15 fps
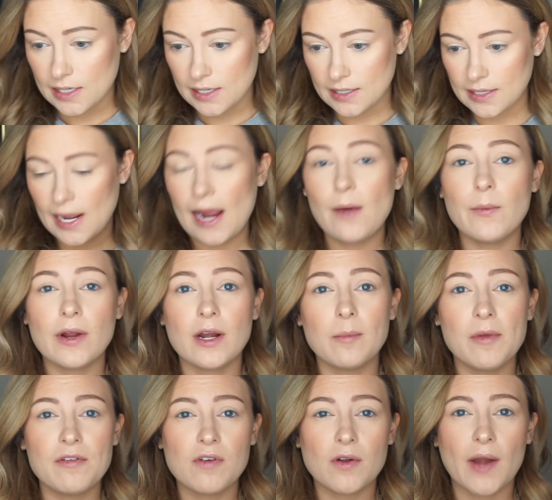Now we're going
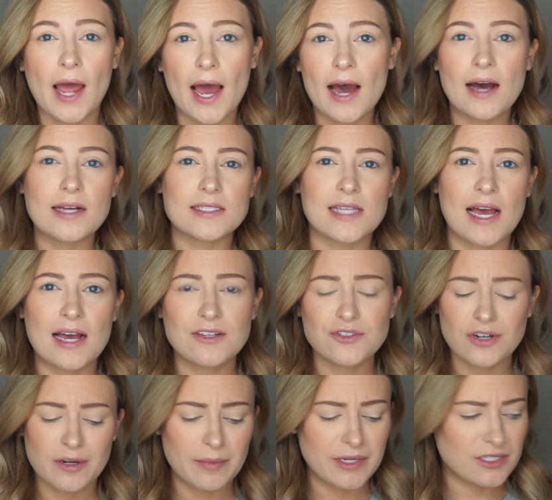to move on to eyes. The eyes are
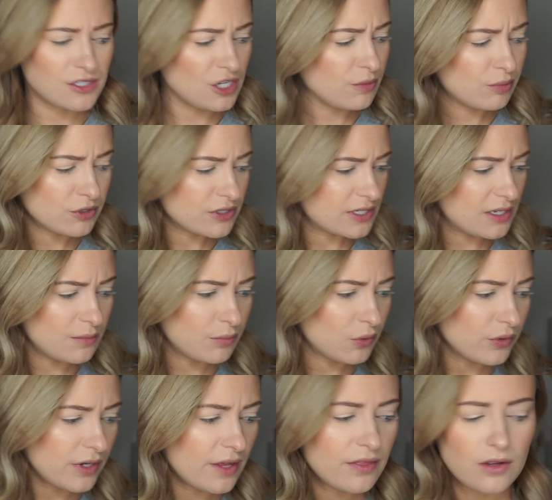going to be super
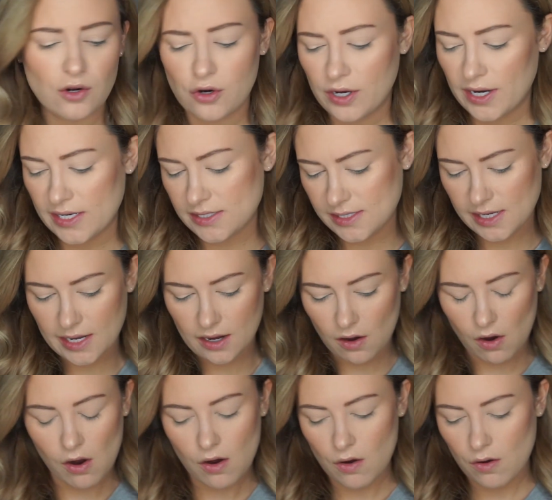simple, nothing crazy at
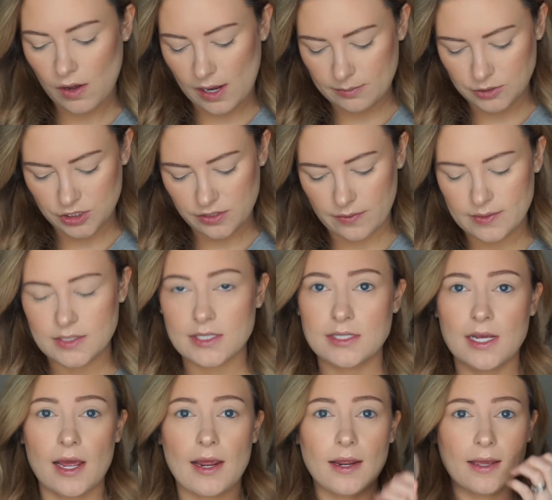all. I'm just going to
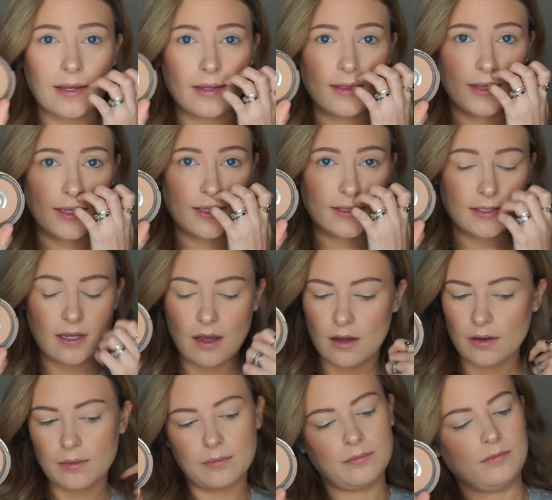take this
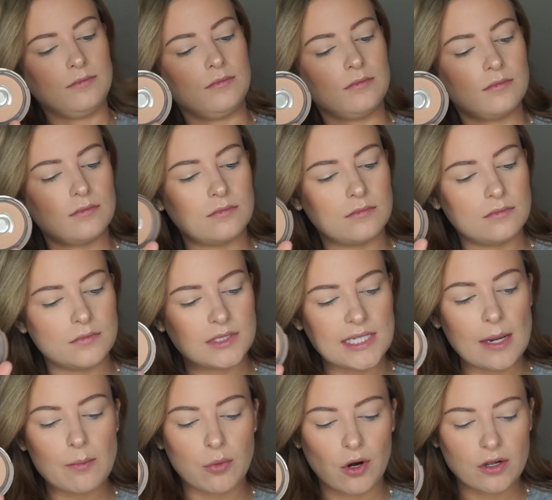
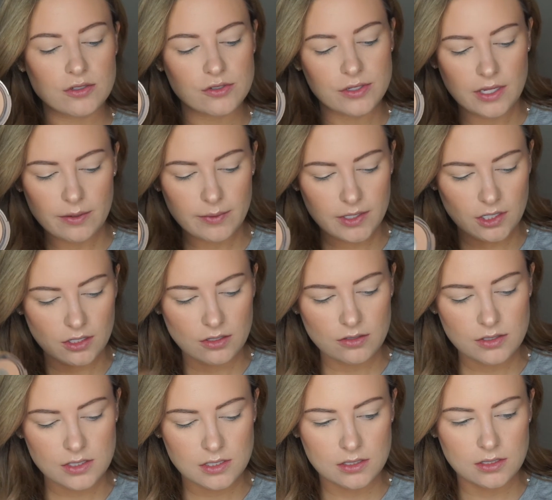same bronzer that we
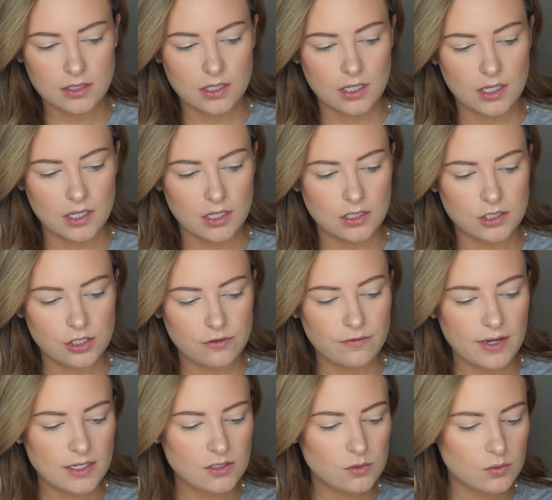used, the Too
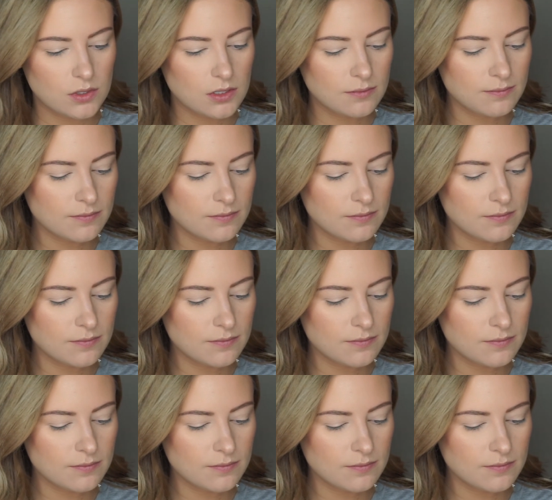Faced one.